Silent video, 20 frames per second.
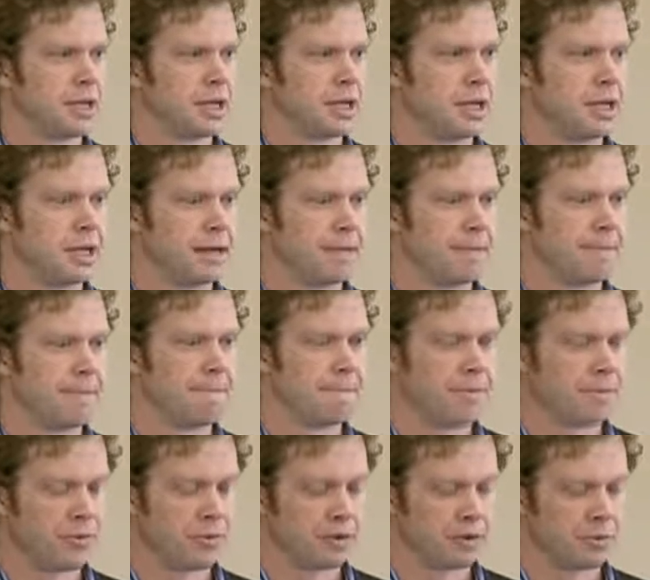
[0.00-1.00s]
Um,
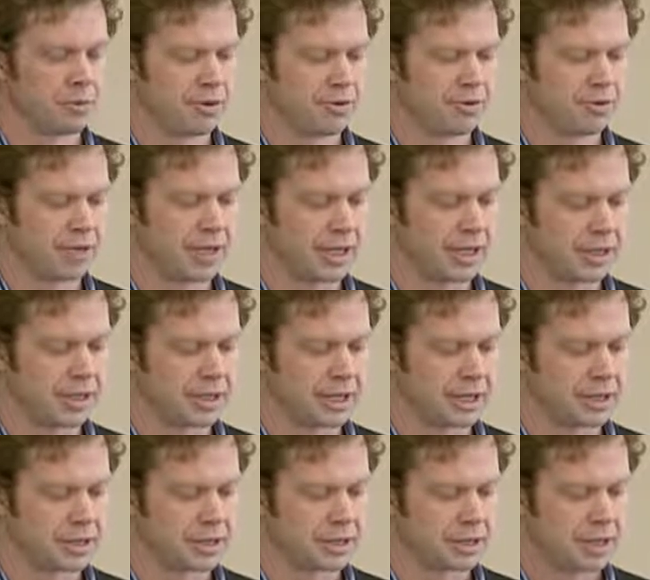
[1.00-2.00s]
we, we find
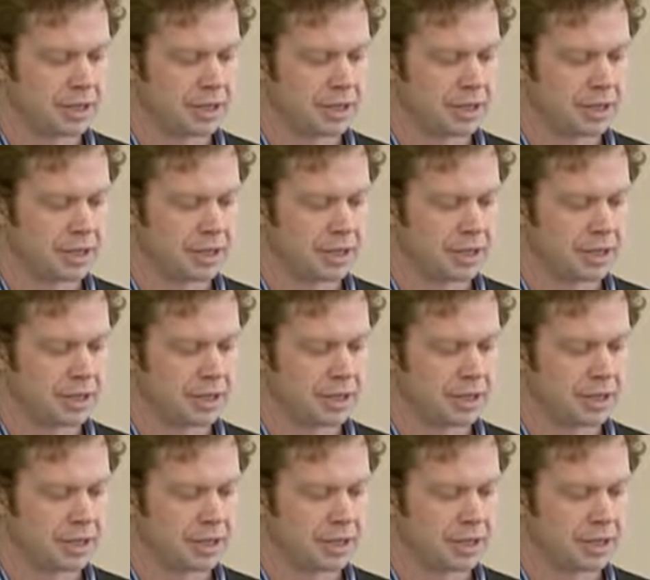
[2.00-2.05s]
that